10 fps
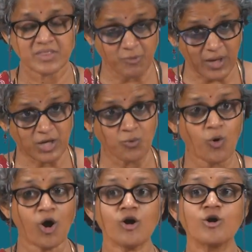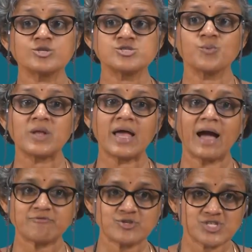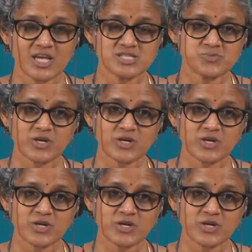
the way you walk also will have to change